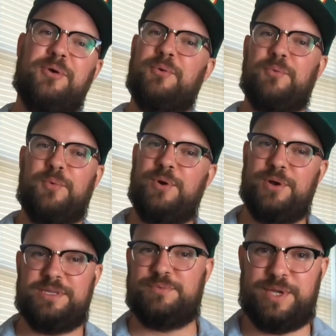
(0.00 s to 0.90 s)

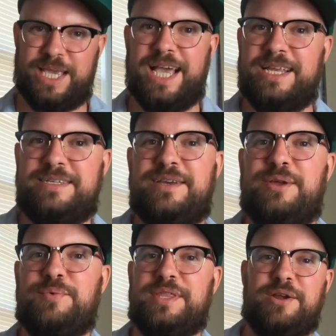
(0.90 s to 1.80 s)
once we got
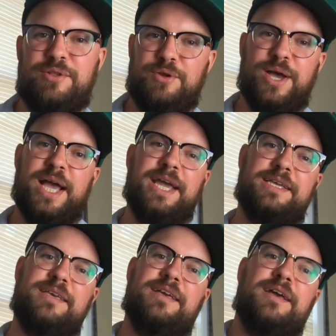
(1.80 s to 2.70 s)
done with our little
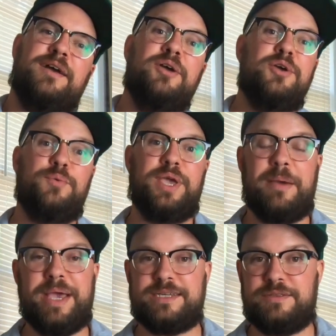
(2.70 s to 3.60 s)
hike. We got
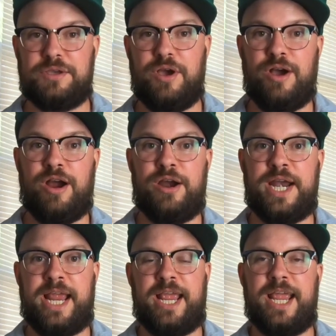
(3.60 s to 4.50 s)
back to the car,
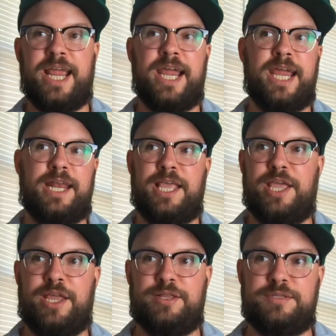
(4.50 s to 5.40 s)
and
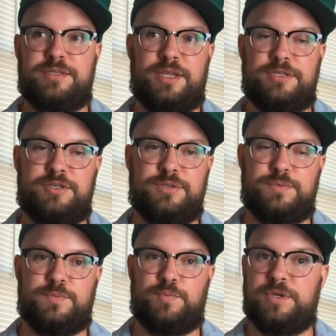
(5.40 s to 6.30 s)
it just
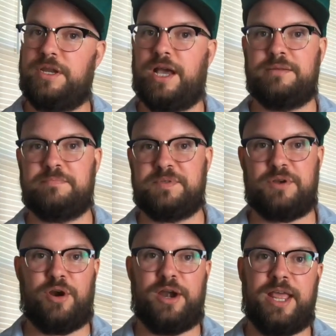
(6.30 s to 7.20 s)
would not
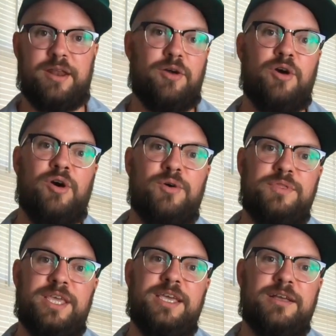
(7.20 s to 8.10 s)
start at all.
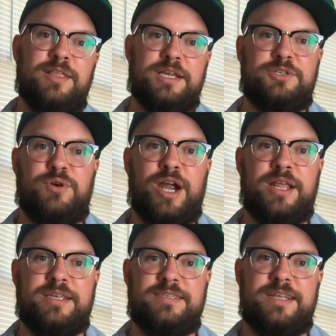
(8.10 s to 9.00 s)
The
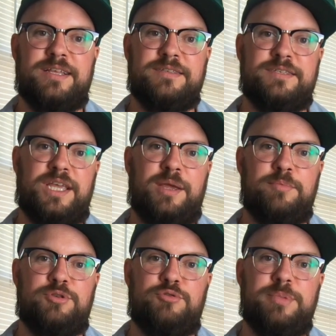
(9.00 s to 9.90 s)
electronics in it
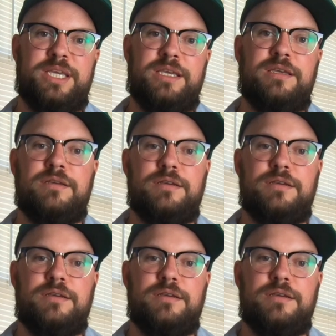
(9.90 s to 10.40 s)
seemed to be